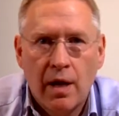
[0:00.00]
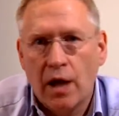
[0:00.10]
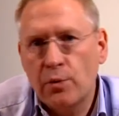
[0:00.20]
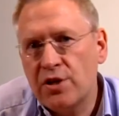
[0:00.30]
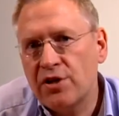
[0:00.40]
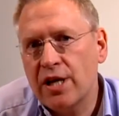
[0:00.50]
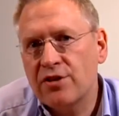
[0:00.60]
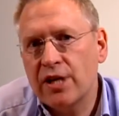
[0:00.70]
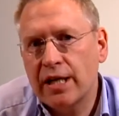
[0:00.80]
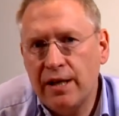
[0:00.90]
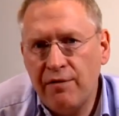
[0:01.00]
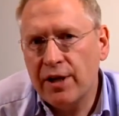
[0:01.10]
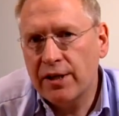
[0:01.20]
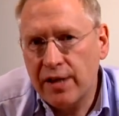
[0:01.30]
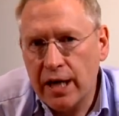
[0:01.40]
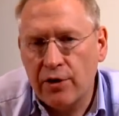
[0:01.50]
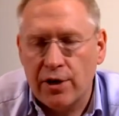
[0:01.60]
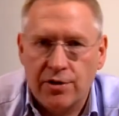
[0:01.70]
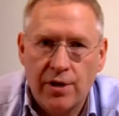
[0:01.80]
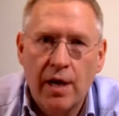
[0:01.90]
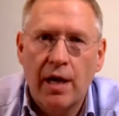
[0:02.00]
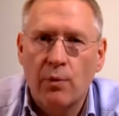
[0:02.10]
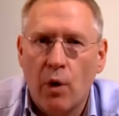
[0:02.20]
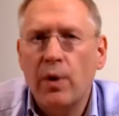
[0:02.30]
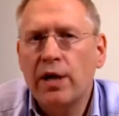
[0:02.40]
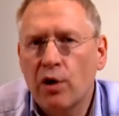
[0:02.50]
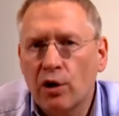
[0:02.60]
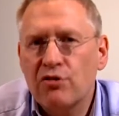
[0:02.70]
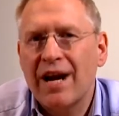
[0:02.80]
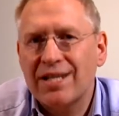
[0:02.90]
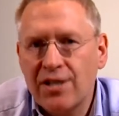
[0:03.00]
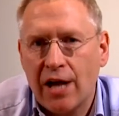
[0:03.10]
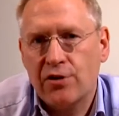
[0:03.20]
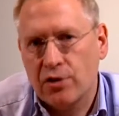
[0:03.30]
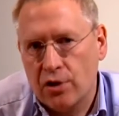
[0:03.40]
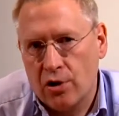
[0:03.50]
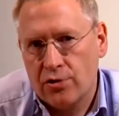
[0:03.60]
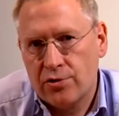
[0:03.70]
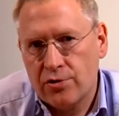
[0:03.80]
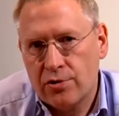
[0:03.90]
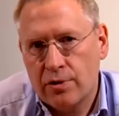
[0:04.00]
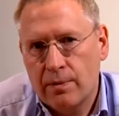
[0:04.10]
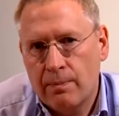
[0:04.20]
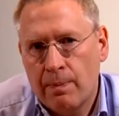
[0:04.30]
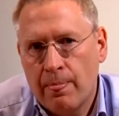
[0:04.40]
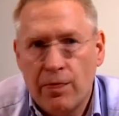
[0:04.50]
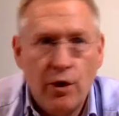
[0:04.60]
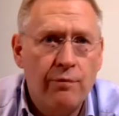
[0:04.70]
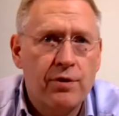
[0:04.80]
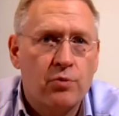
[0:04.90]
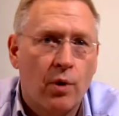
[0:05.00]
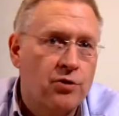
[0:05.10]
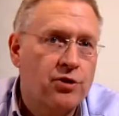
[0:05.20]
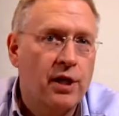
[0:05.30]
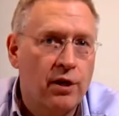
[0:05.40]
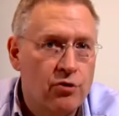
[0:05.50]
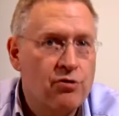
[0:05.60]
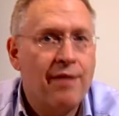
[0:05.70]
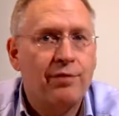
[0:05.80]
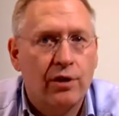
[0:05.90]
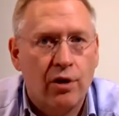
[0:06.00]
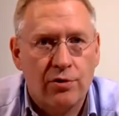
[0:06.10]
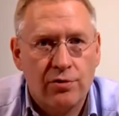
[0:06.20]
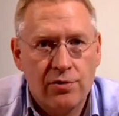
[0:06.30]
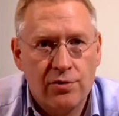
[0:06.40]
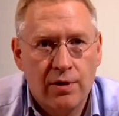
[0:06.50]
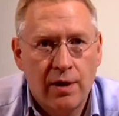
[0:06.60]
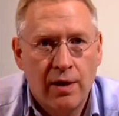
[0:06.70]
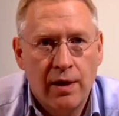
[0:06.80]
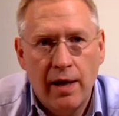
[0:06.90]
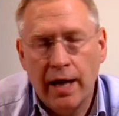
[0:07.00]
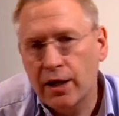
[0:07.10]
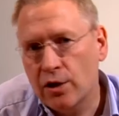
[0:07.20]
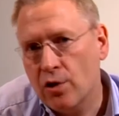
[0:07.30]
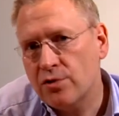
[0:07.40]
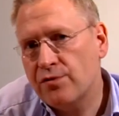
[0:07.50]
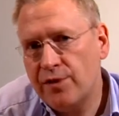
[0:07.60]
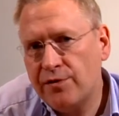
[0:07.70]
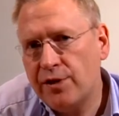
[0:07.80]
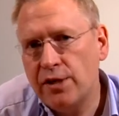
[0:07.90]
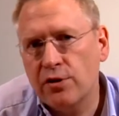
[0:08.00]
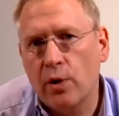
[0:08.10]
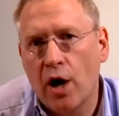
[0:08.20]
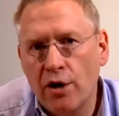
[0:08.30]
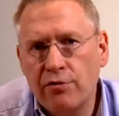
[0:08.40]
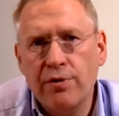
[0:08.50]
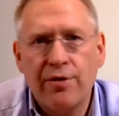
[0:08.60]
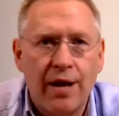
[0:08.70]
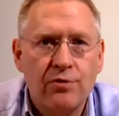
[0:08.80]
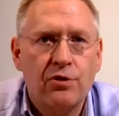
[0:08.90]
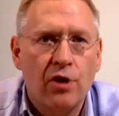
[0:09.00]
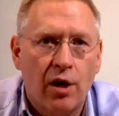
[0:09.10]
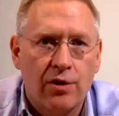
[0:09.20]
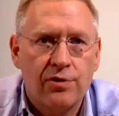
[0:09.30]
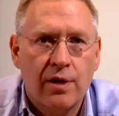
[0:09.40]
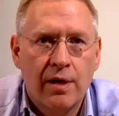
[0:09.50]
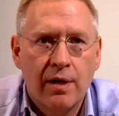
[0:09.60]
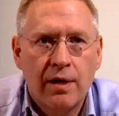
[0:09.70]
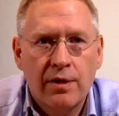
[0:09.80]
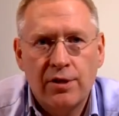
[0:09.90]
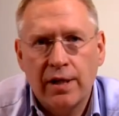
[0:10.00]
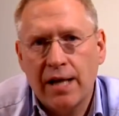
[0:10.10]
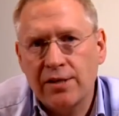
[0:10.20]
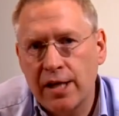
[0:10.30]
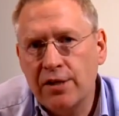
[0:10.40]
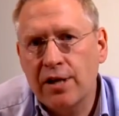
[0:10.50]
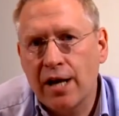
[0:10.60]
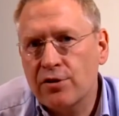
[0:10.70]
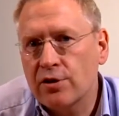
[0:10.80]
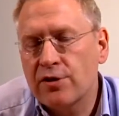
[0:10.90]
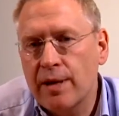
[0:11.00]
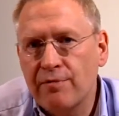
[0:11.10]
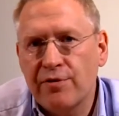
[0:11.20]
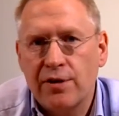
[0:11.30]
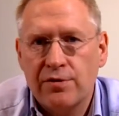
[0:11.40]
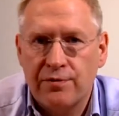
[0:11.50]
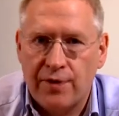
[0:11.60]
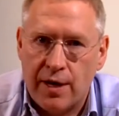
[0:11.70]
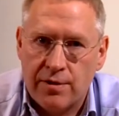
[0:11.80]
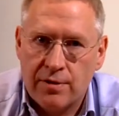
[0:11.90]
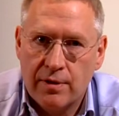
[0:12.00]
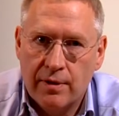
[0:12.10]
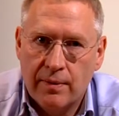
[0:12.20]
and we see a significant increase in what we call transaction costs. The obvious ones include travel costs. It can cost fifty thousand to one hundred thousand dollars to get an international team face-to-face.